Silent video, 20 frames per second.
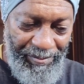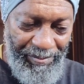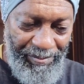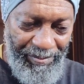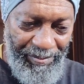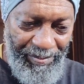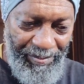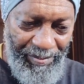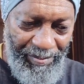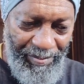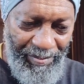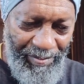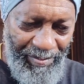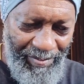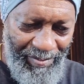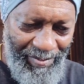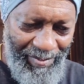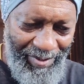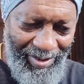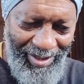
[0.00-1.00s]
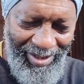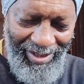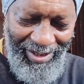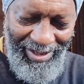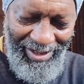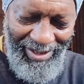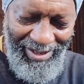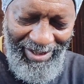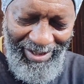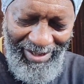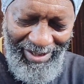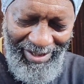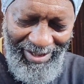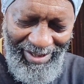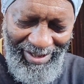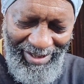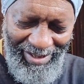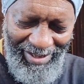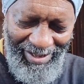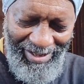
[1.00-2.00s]

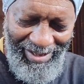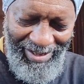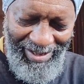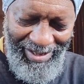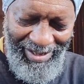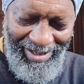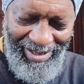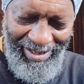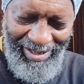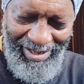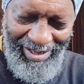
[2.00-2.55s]
[no speech]